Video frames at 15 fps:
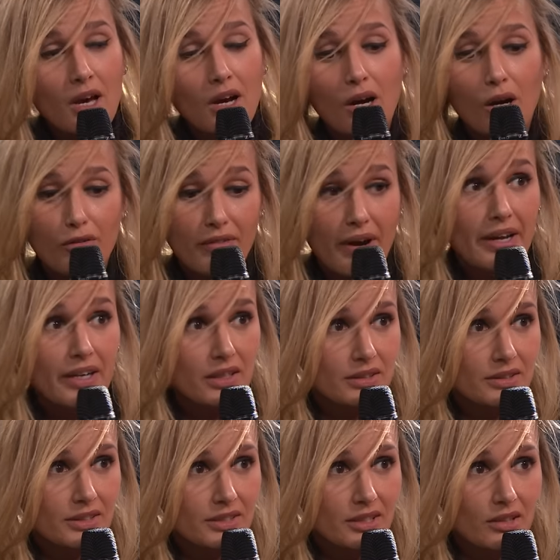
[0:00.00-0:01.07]
uh,
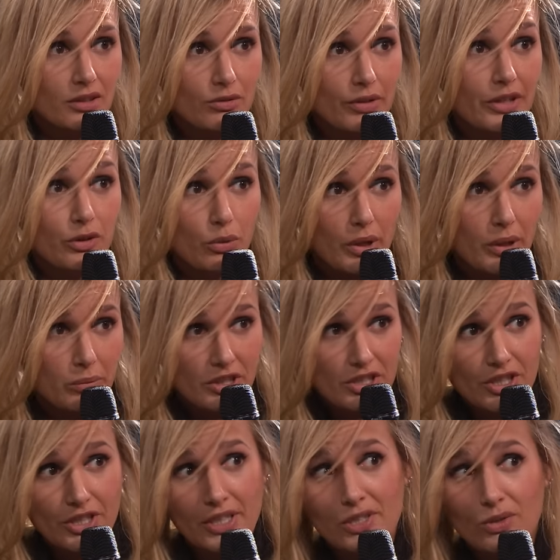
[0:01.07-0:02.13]
violence uh, right away when
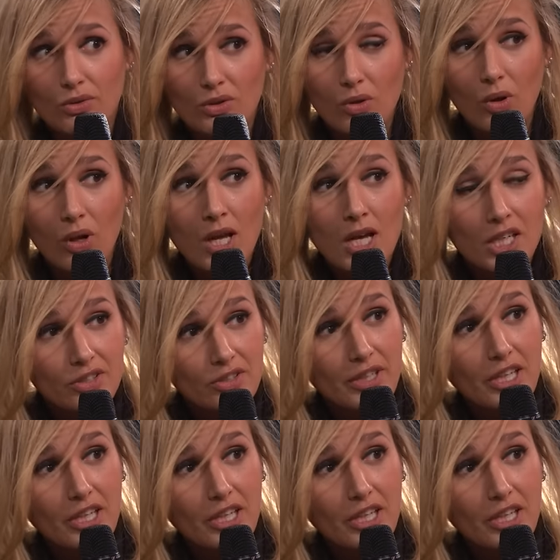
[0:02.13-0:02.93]
she gets to school. So